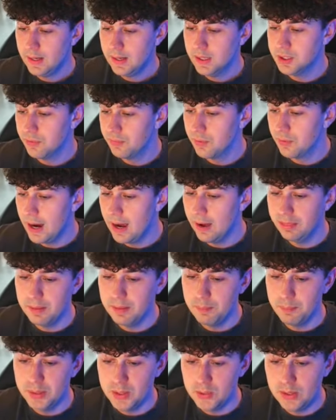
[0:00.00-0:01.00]
So for health
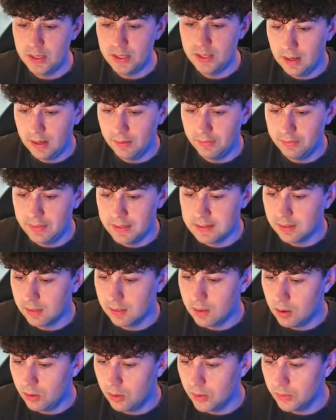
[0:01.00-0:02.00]
and beauty, this
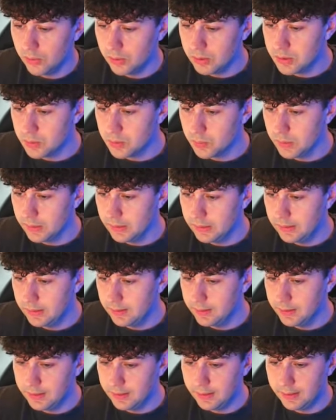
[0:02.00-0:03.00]
logo looks really
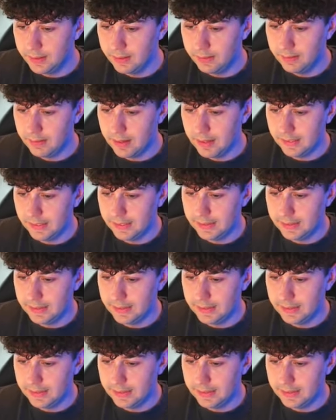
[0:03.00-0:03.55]
good. I like